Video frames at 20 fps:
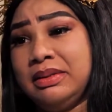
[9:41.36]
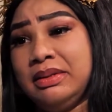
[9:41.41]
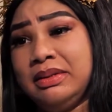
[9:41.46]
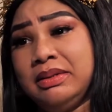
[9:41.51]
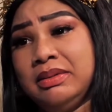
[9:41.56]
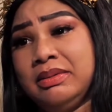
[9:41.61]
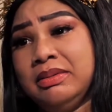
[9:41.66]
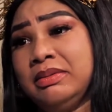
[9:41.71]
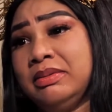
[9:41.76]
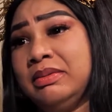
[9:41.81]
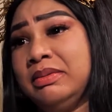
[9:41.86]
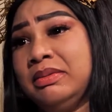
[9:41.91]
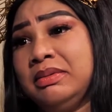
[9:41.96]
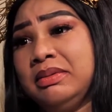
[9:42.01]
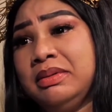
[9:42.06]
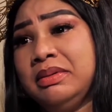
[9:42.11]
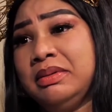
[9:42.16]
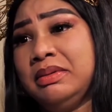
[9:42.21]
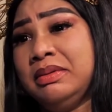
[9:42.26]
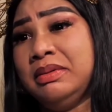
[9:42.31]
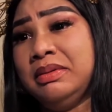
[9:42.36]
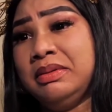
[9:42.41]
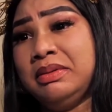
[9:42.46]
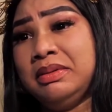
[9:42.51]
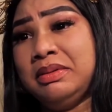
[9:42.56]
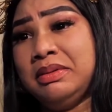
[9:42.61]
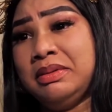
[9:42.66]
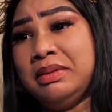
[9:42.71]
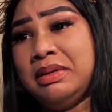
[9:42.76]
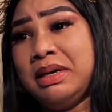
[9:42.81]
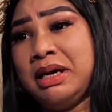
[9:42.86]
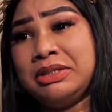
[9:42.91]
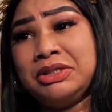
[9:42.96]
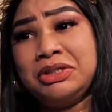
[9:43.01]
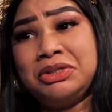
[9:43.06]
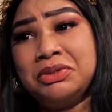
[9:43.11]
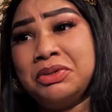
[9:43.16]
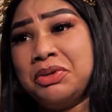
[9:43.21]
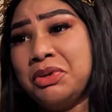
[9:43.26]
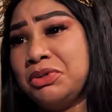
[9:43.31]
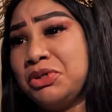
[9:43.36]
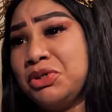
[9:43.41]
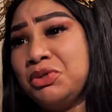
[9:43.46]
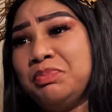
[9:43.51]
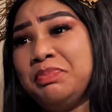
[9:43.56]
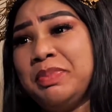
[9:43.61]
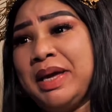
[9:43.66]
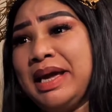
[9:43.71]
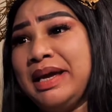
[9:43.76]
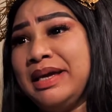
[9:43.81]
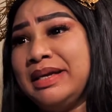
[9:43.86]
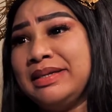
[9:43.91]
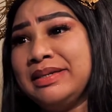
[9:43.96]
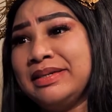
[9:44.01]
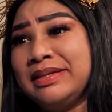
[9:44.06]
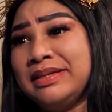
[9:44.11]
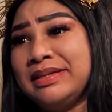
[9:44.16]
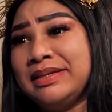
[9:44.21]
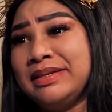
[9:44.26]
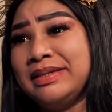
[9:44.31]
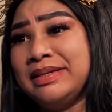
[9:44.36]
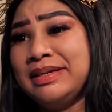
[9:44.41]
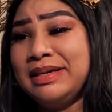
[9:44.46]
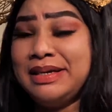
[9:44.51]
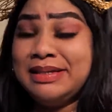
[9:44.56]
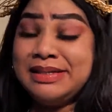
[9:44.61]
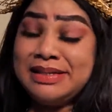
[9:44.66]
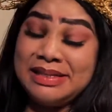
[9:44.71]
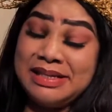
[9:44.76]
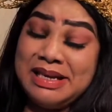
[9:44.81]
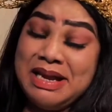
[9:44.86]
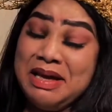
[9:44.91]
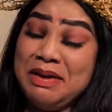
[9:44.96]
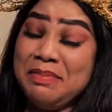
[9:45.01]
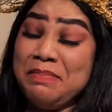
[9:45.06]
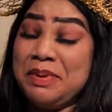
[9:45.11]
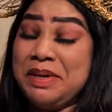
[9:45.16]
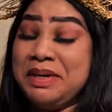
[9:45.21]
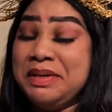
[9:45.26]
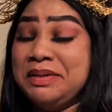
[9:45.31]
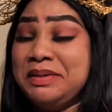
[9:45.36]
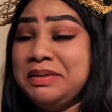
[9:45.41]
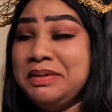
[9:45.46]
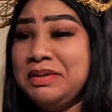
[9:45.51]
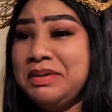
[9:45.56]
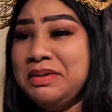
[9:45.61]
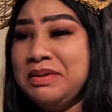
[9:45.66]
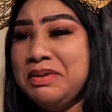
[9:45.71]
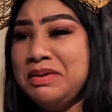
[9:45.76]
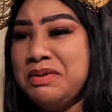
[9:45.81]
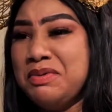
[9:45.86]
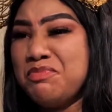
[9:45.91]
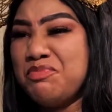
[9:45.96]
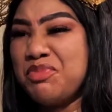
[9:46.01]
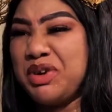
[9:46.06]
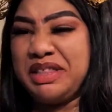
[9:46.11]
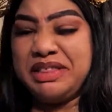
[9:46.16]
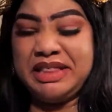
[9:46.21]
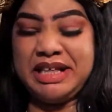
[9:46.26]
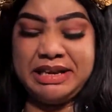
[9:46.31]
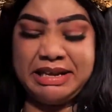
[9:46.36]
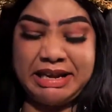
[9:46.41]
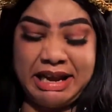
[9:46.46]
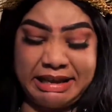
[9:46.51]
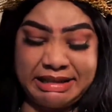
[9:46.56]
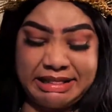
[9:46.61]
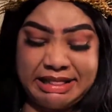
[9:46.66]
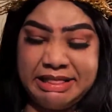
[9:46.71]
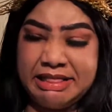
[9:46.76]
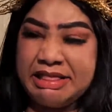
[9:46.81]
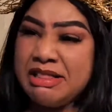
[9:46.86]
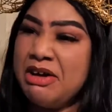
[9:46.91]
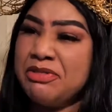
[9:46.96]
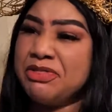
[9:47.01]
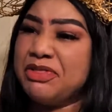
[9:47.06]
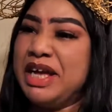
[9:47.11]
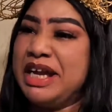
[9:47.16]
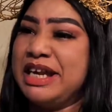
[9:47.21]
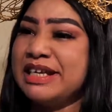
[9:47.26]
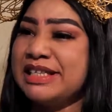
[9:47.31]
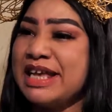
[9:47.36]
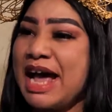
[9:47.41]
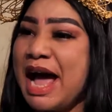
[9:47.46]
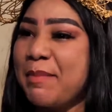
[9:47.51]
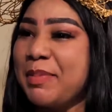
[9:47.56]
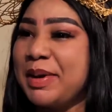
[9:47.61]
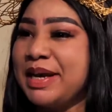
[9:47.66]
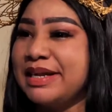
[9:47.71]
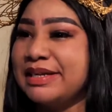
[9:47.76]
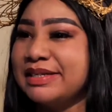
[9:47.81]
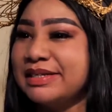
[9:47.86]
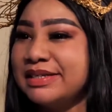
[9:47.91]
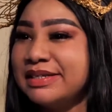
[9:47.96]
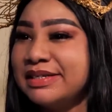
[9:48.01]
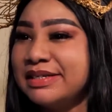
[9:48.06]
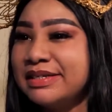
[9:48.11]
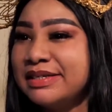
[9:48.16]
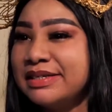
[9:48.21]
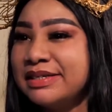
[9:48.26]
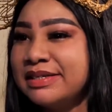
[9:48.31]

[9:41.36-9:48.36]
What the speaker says: Oh, as you go to bed, sleep. Pretend like nothing is happening.